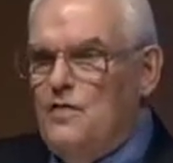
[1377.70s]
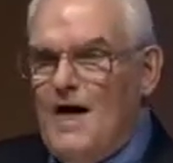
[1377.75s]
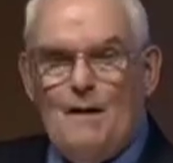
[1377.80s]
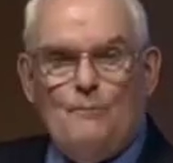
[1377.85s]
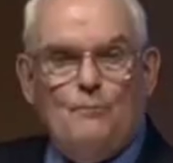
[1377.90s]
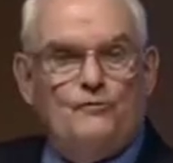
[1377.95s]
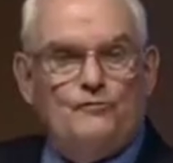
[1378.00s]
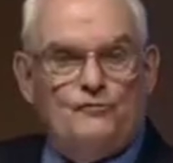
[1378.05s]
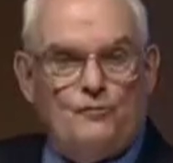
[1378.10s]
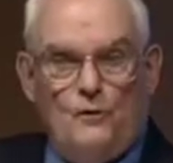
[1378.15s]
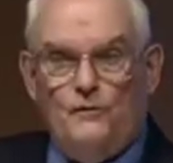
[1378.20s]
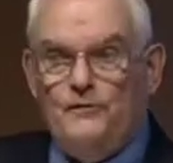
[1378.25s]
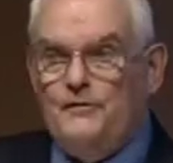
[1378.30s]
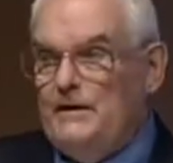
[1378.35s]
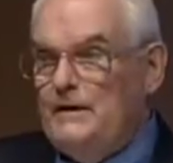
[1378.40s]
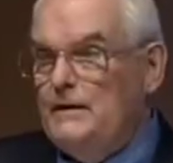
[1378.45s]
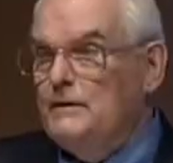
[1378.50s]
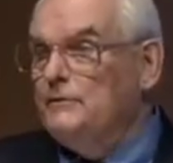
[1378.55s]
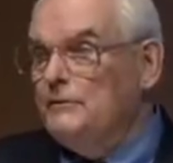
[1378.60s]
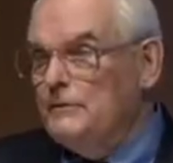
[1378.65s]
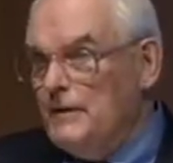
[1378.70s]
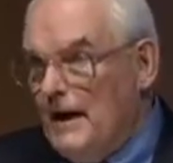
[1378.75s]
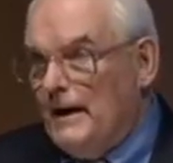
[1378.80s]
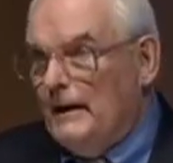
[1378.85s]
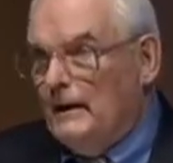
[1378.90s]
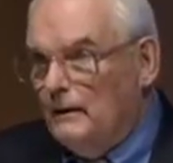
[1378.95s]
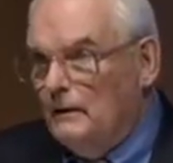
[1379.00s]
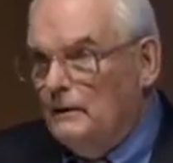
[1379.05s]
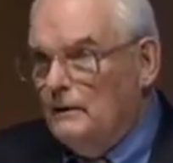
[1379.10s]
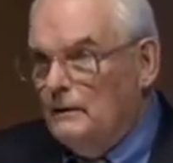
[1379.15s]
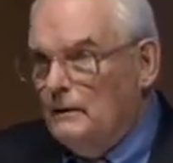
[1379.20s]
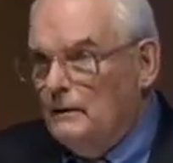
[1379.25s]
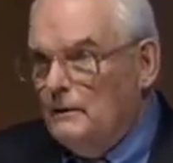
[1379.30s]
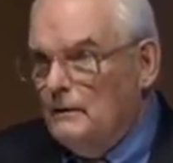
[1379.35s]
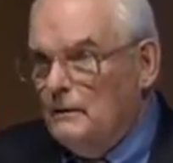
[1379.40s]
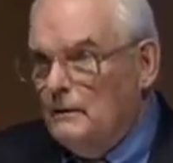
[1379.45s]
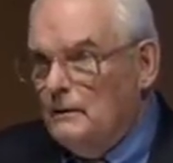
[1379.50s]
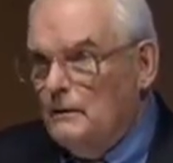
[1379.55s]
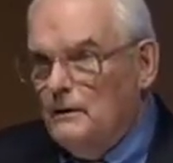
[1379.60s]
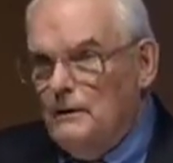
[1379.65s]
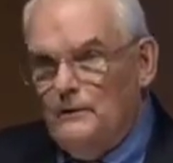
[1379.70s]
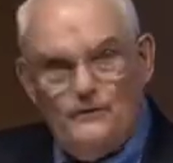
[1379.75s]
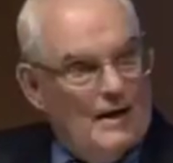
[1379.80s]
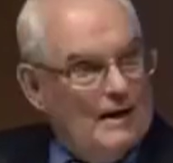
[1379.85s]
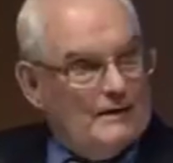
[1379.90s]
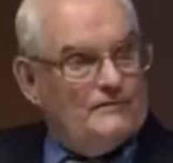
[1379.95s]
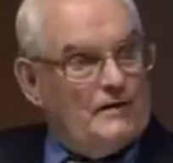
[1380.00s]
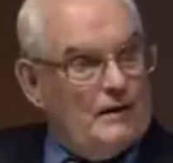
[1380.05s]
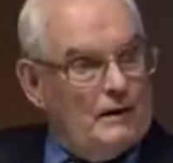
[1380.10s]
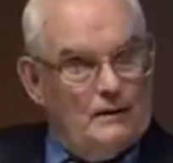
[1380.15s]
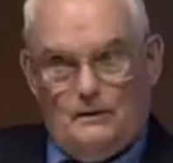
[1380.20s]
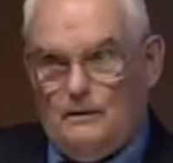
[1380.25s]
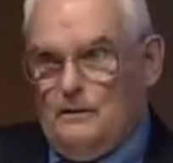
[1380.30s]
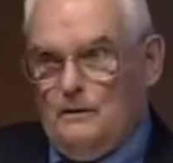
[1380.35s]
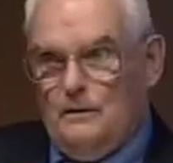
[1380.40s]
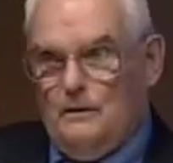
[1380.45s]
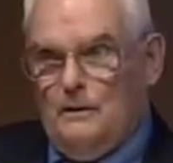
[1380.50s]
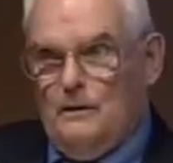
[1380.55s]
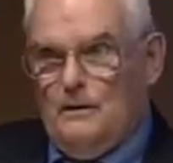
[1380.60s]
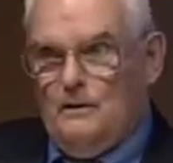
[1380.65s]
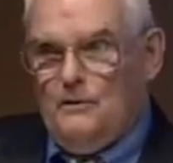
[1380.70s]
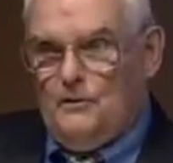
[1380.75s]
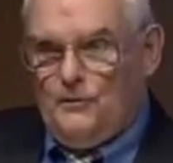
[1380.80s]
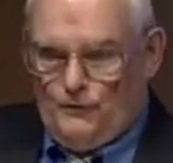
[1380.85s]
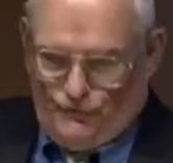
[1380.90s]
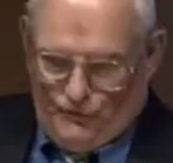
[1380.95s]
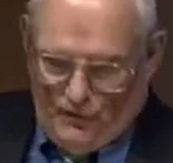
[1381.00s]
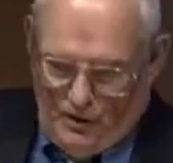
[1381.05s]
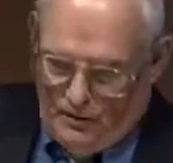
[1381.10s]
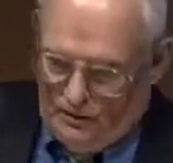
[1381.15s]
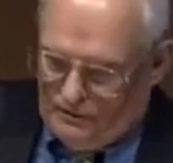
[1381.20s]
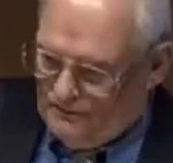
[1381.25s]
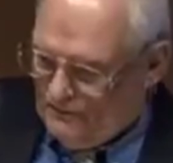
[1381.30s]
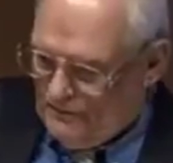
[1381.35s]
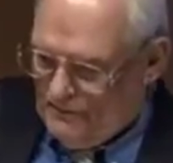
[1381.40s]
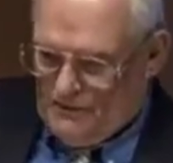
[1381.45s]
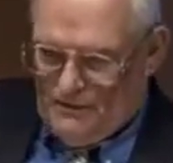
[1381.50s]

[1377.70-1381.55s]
that was on the internet. That's it. So,